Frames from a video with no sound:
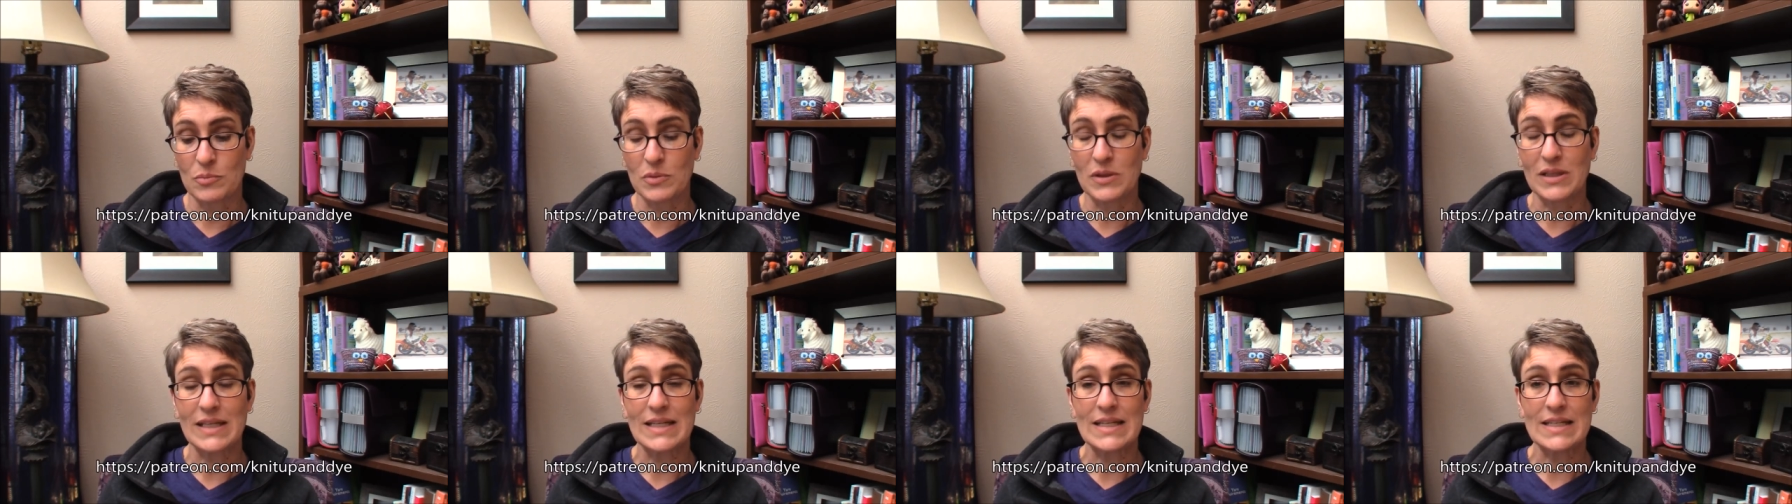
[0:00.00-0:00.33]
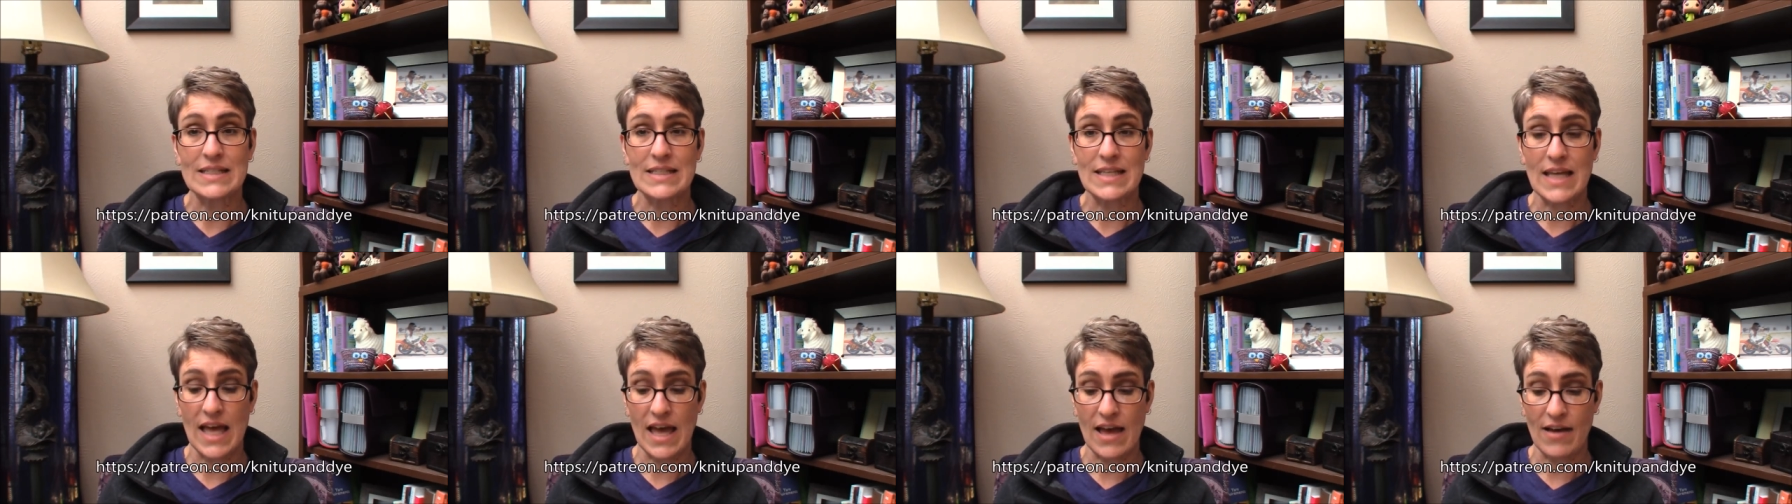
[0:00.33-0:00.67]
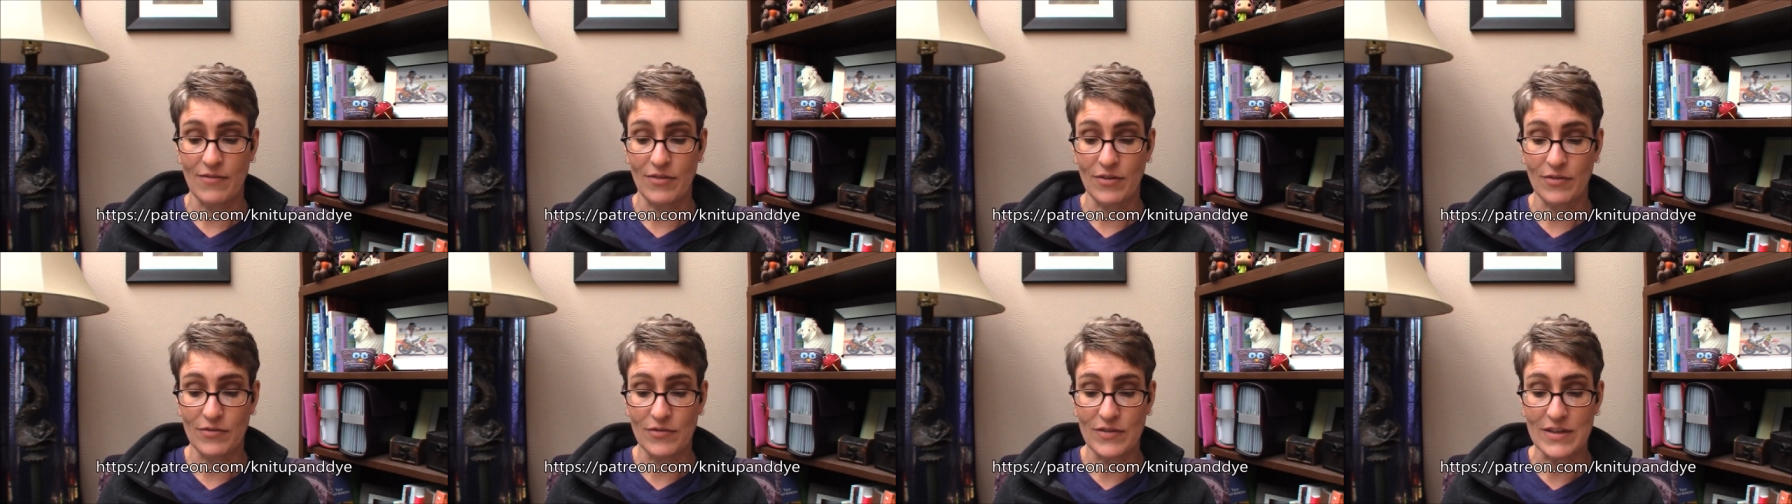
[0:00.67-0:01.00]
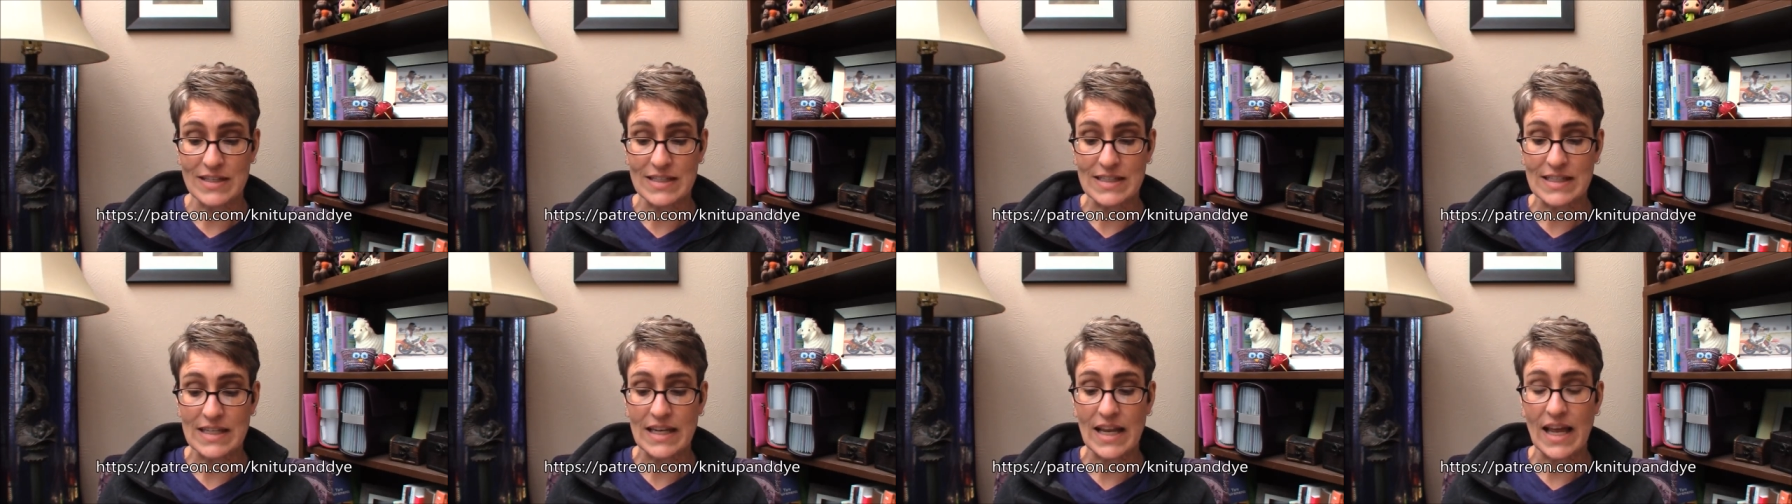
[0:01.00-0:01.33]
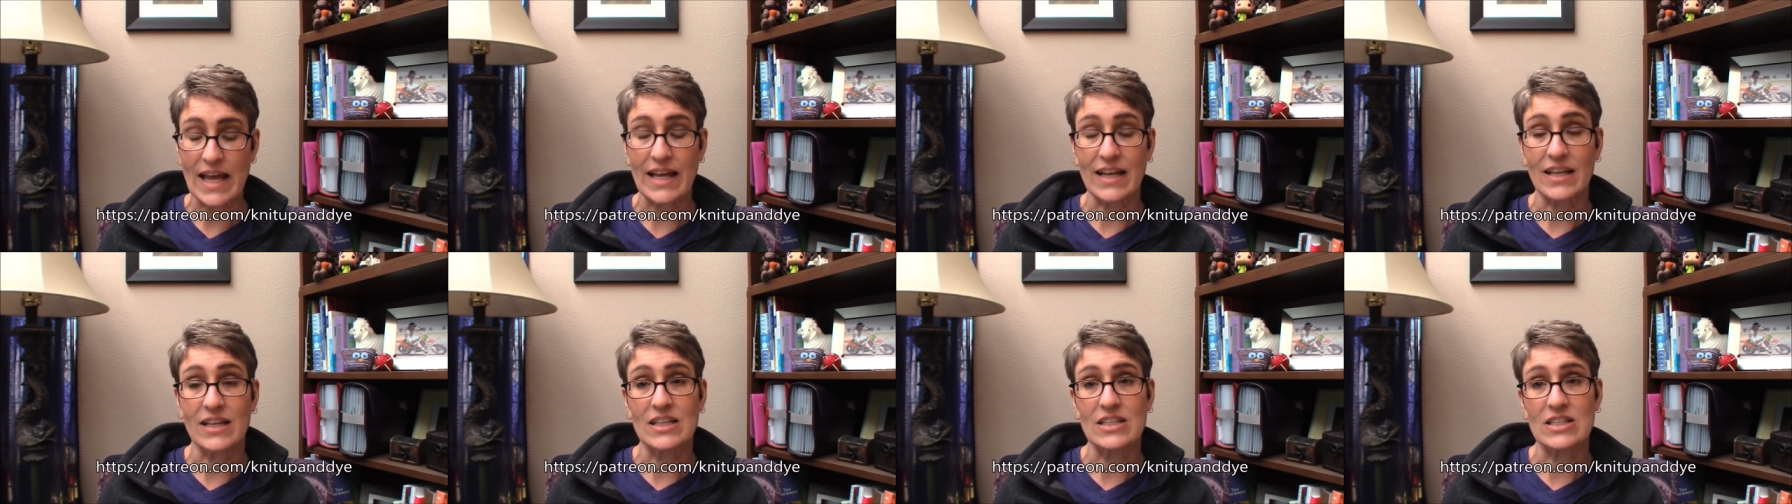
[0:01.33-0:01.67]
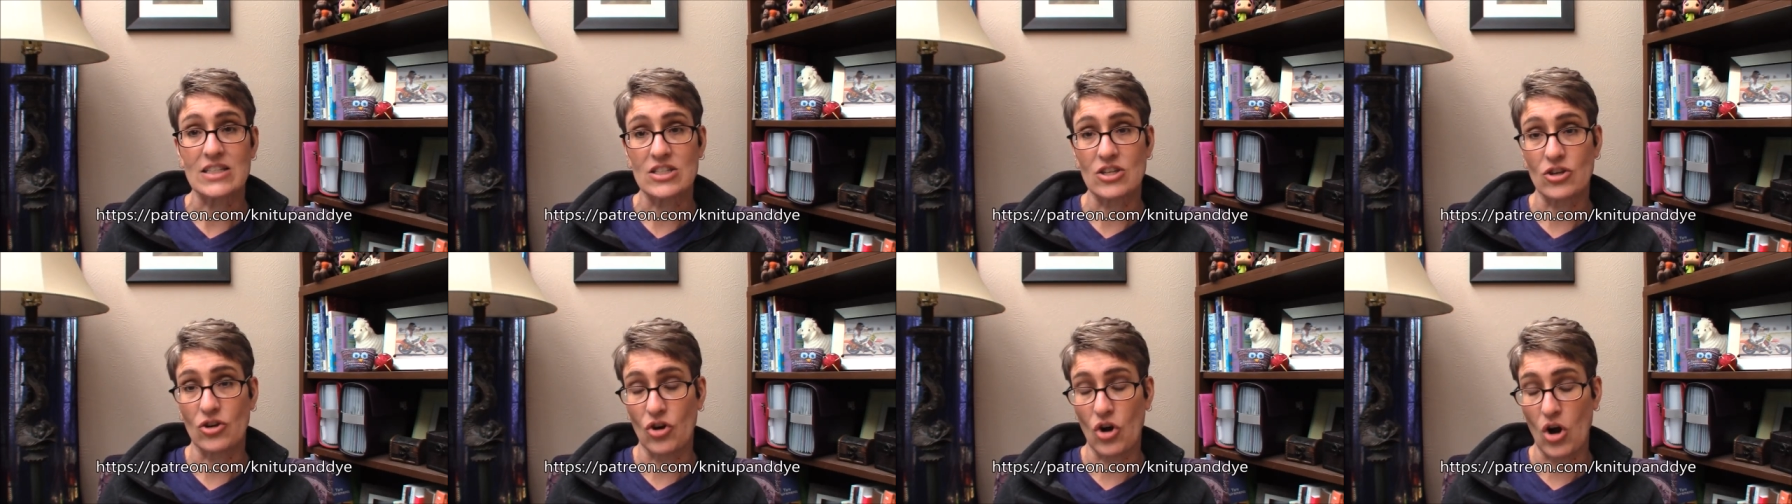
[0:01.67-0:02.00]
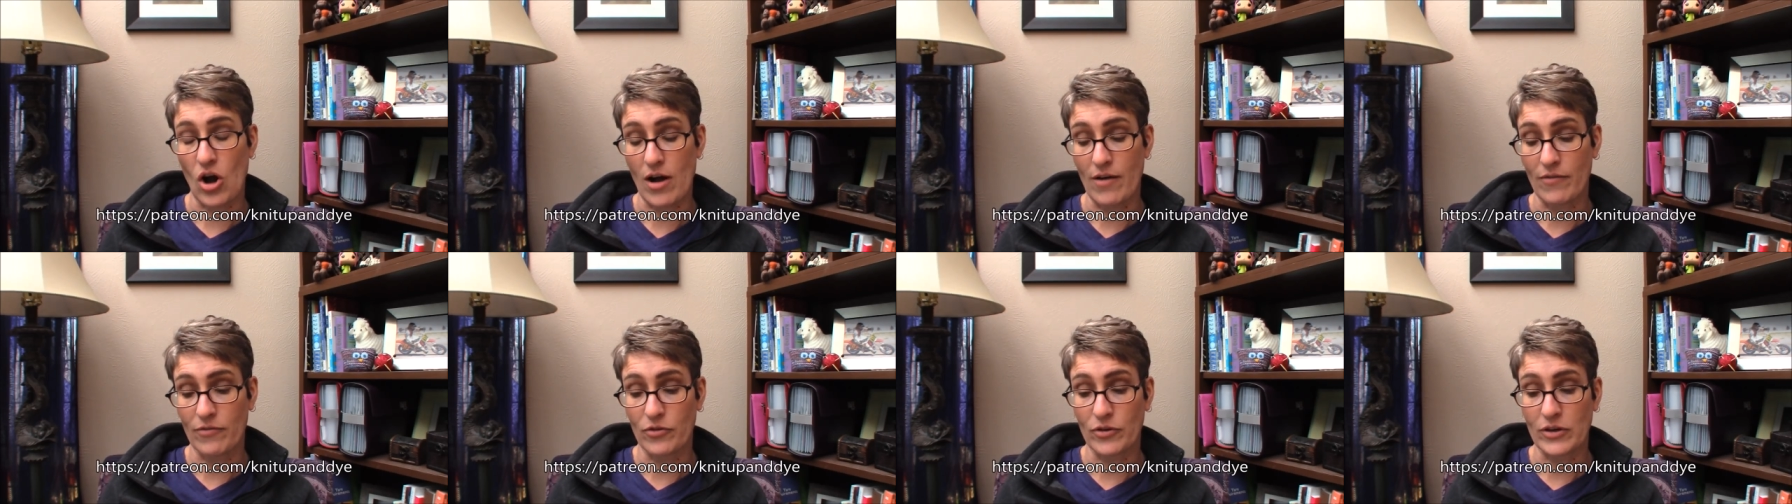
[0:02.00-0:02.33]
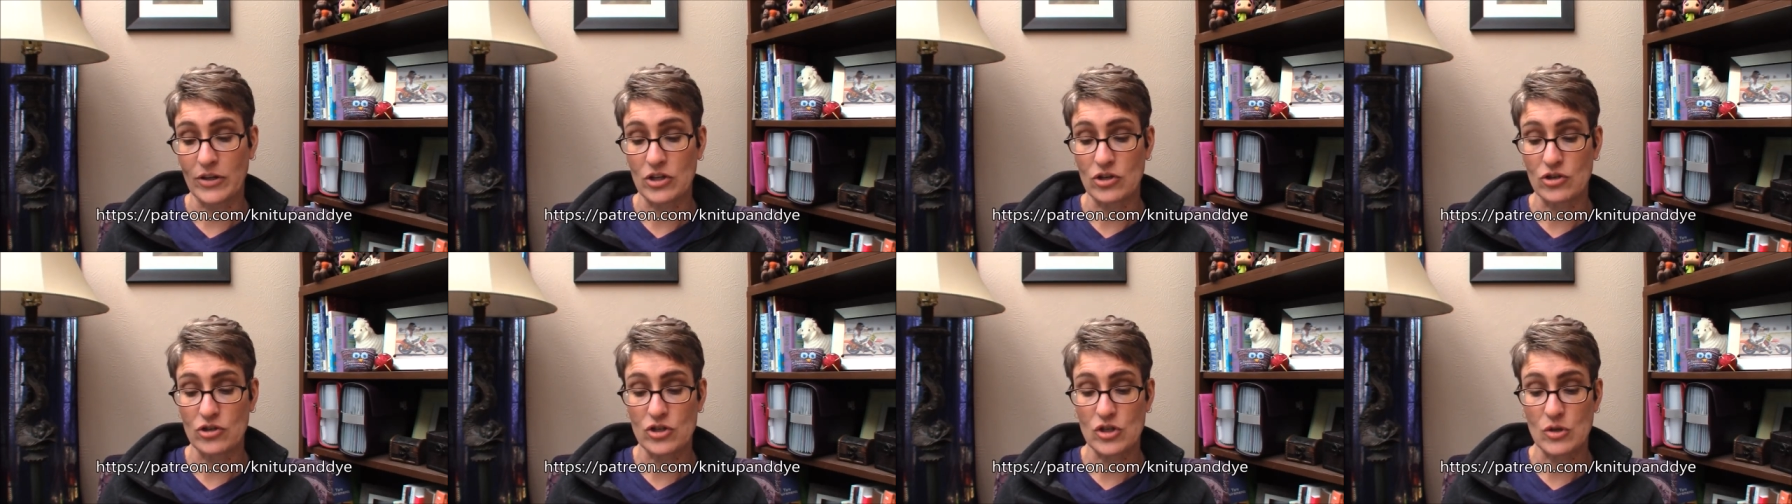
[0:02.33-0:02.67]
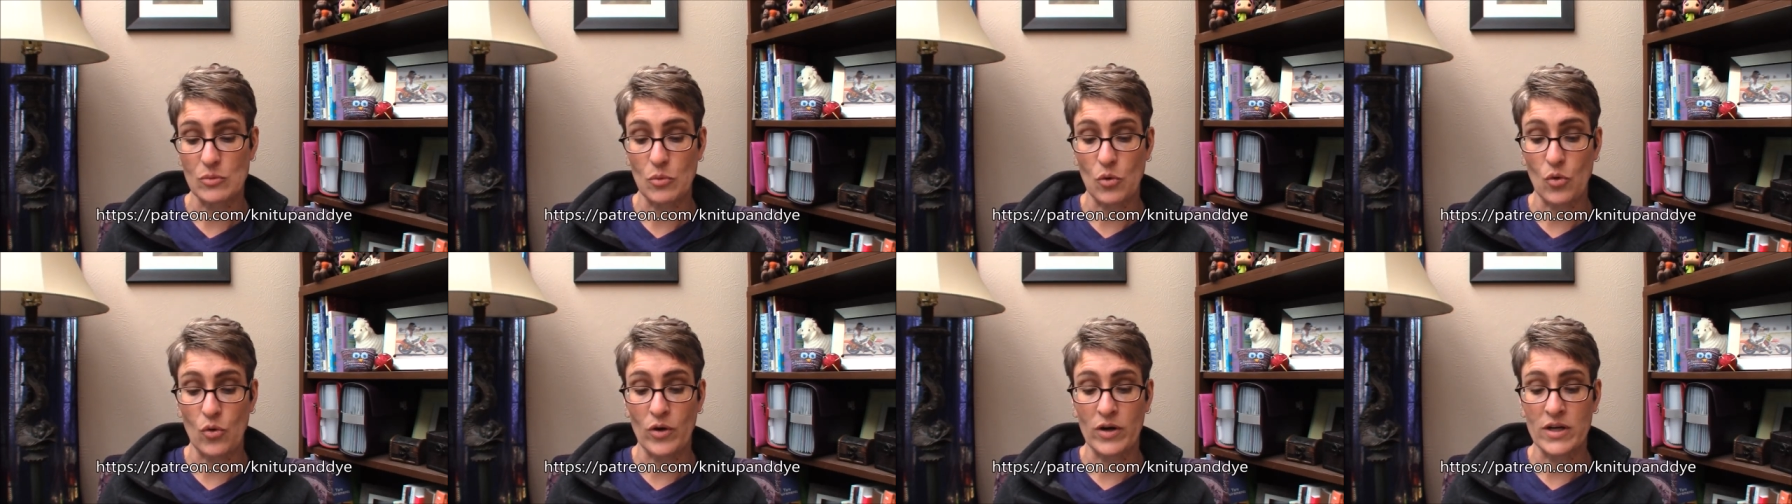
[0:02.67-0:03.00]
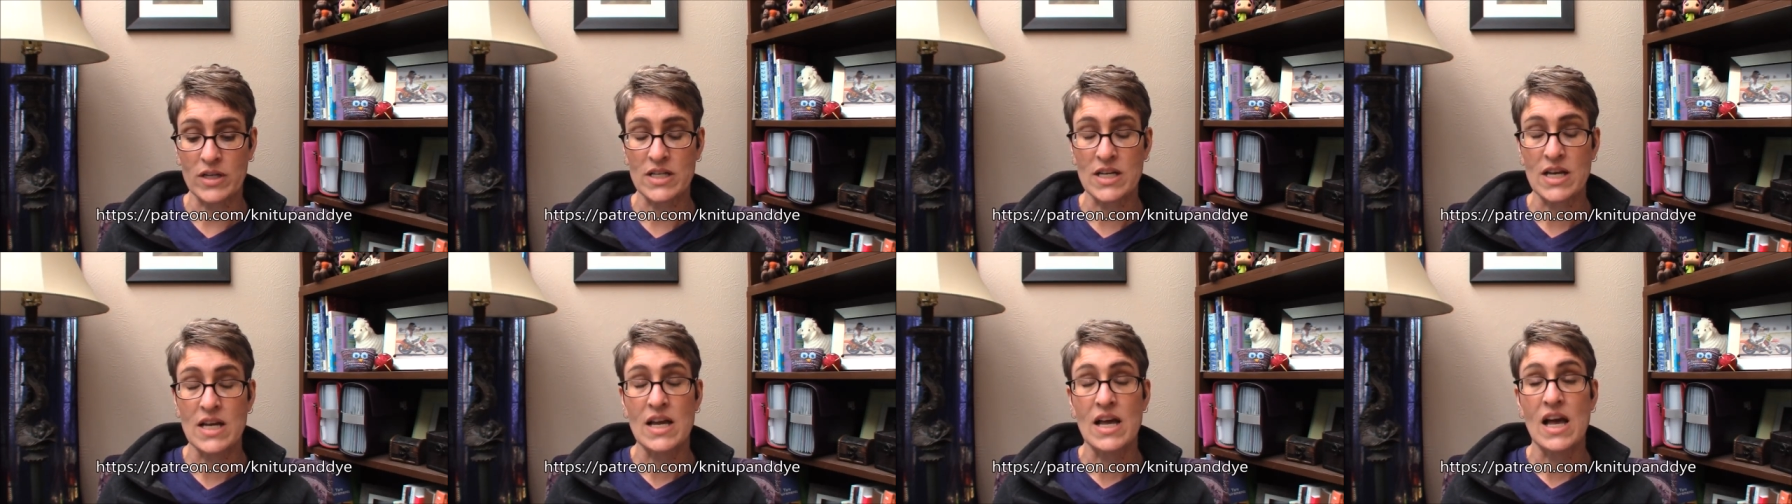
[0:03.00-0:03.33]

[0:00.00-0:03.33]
please have a visit and consider offering your support.